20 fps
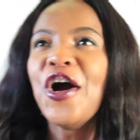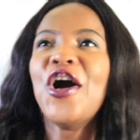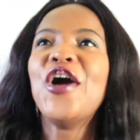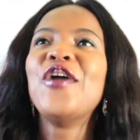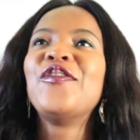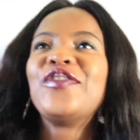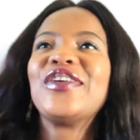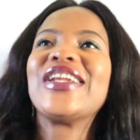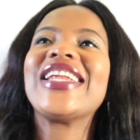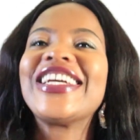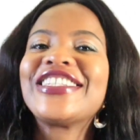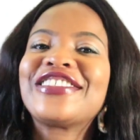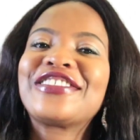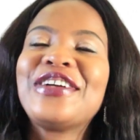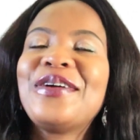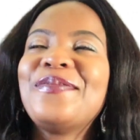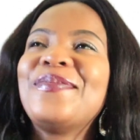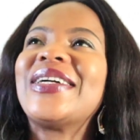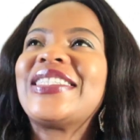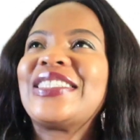
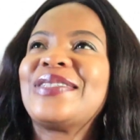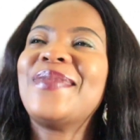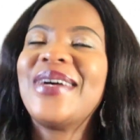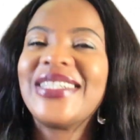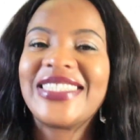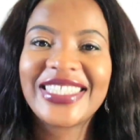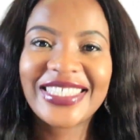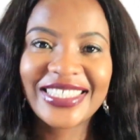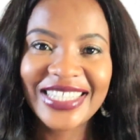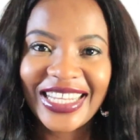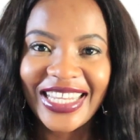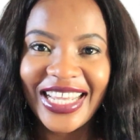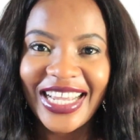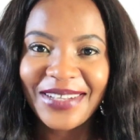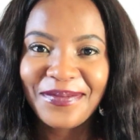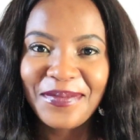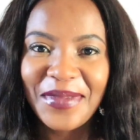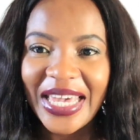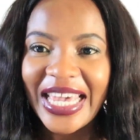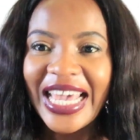Ovulation mathematician
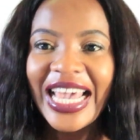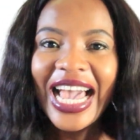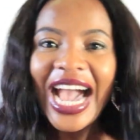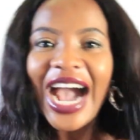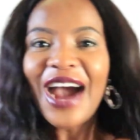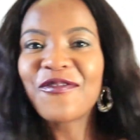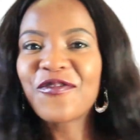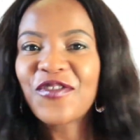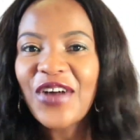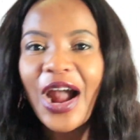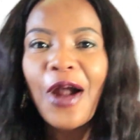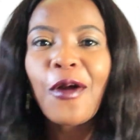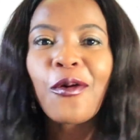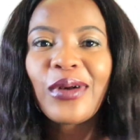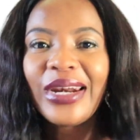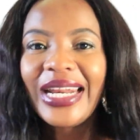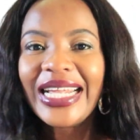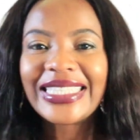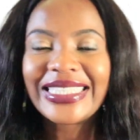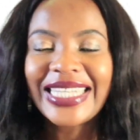like me, I've
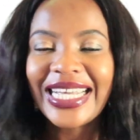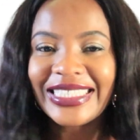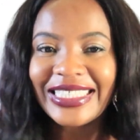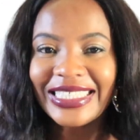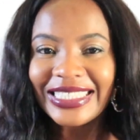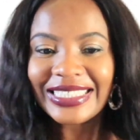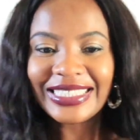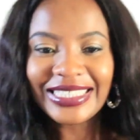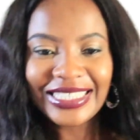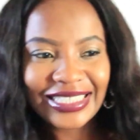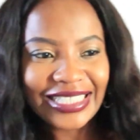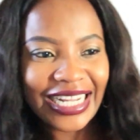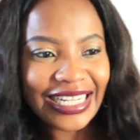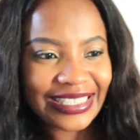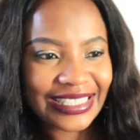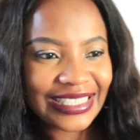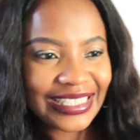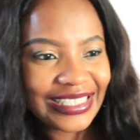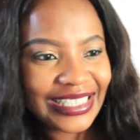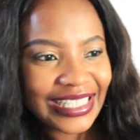calculated the scene.
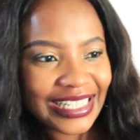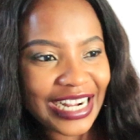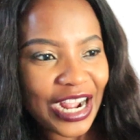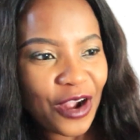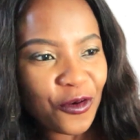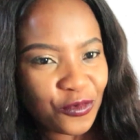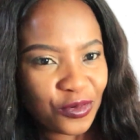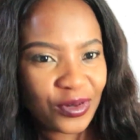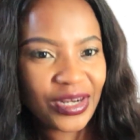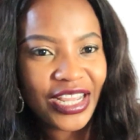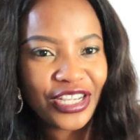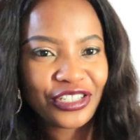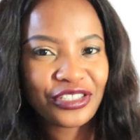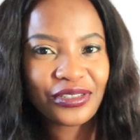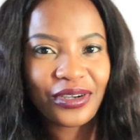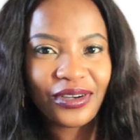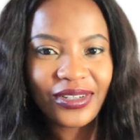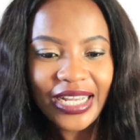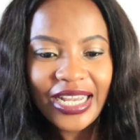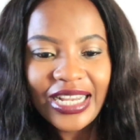Now see the
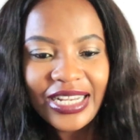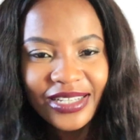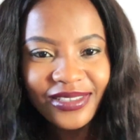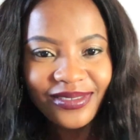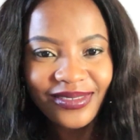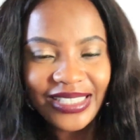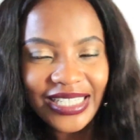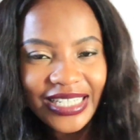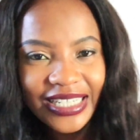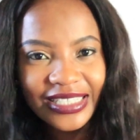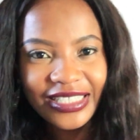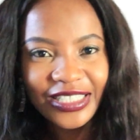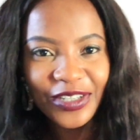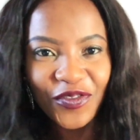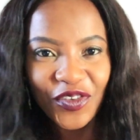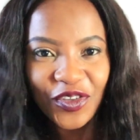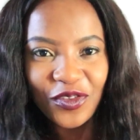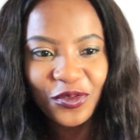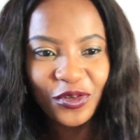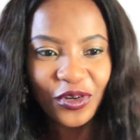calculation. This,
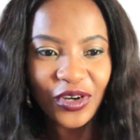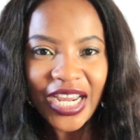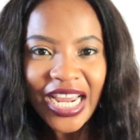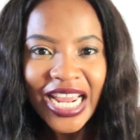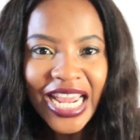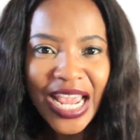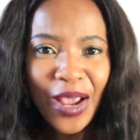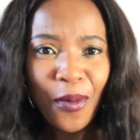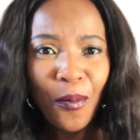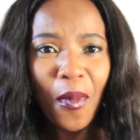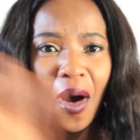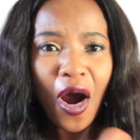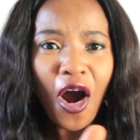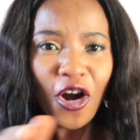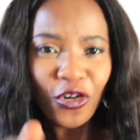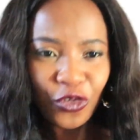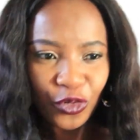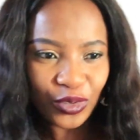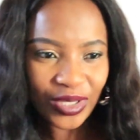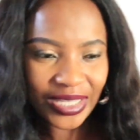if you do,
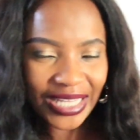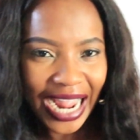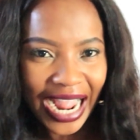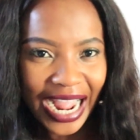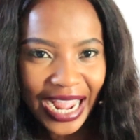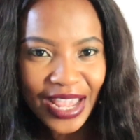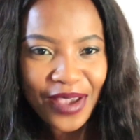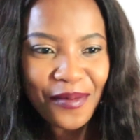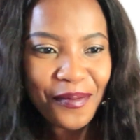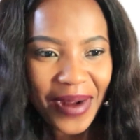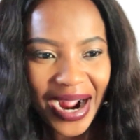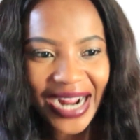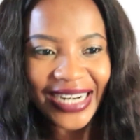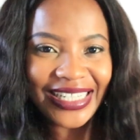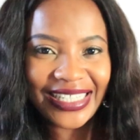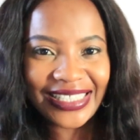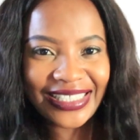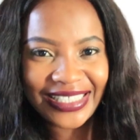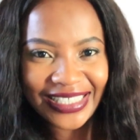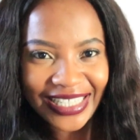
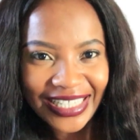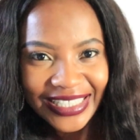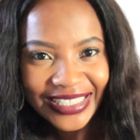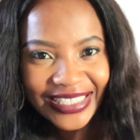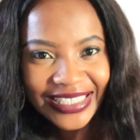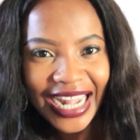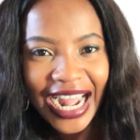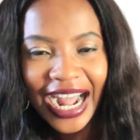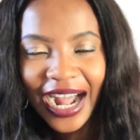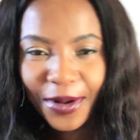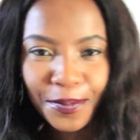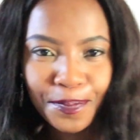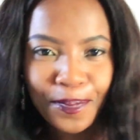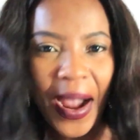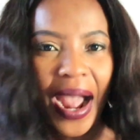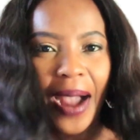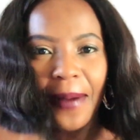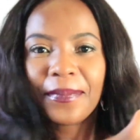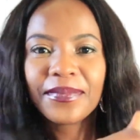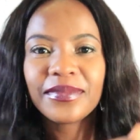this thing, ta,
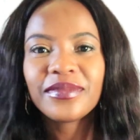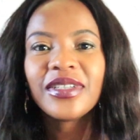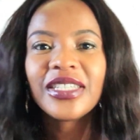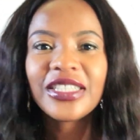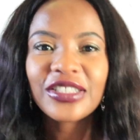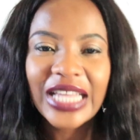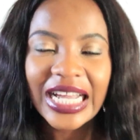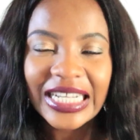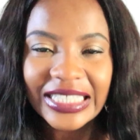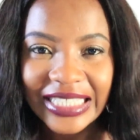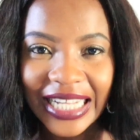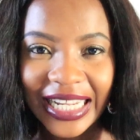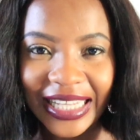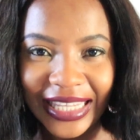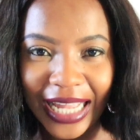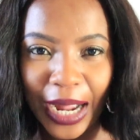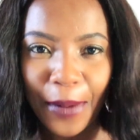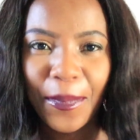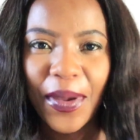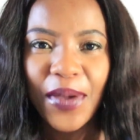pam, it has
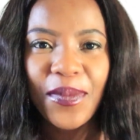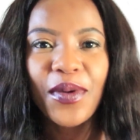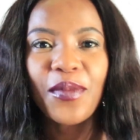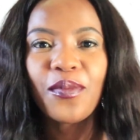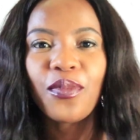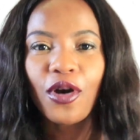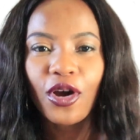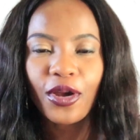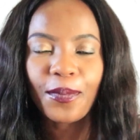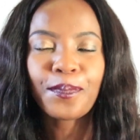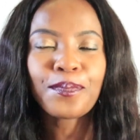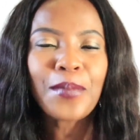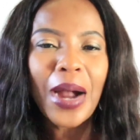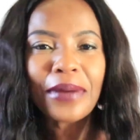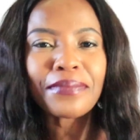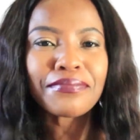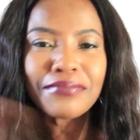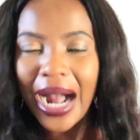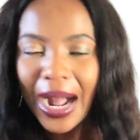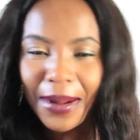sent a baby boy,
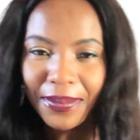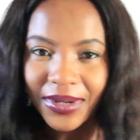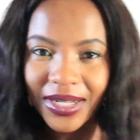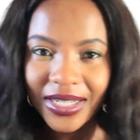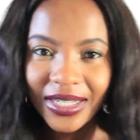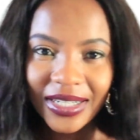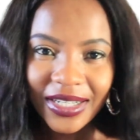pam, pam.